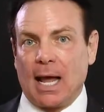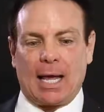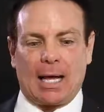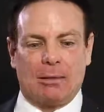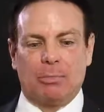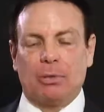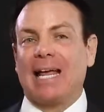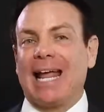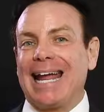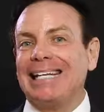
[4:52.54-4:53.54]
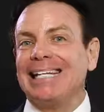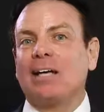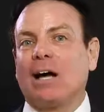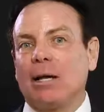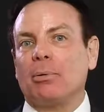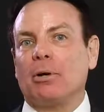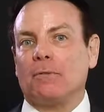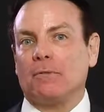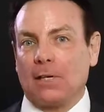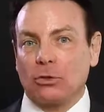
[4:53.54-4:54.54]
and put any type
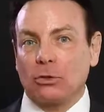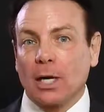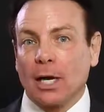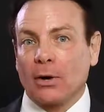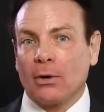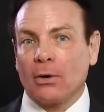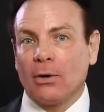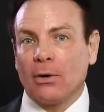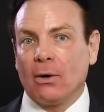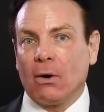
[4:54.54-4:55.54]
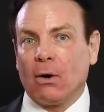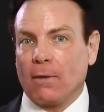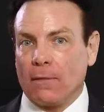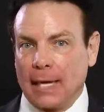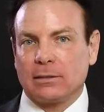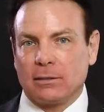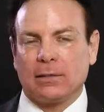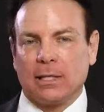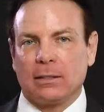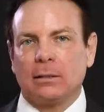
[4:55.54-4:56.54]
of facial hair on that
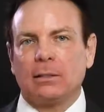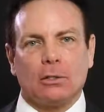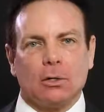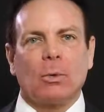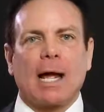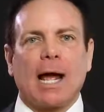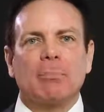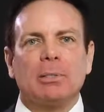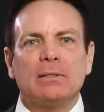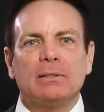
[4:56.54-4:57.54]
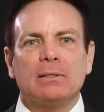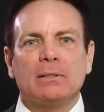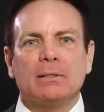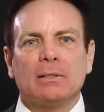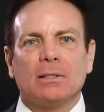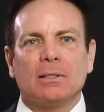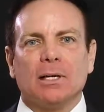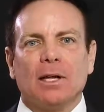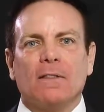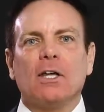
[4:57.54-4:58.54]
defendant. Do you know what happens?
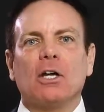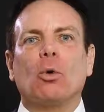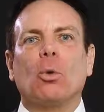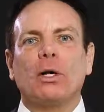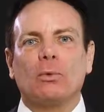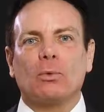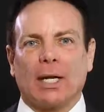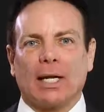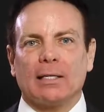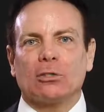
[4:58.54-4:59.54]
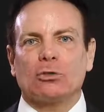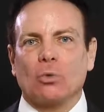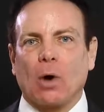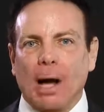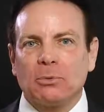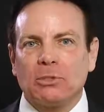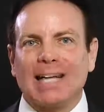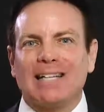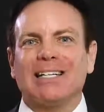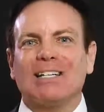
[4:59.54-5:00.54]
The acquittal rate drops
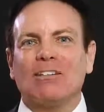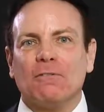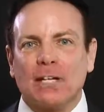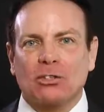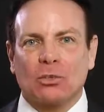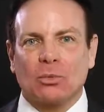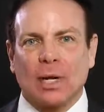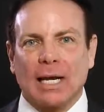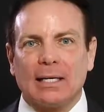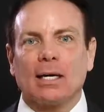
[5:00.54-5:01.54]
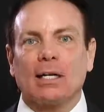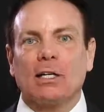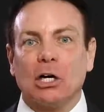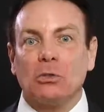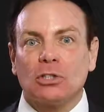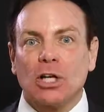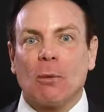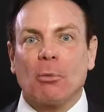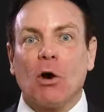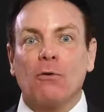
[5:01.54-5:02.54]
and the conviction rate goes
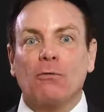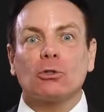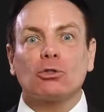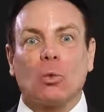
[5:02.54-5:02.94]
up over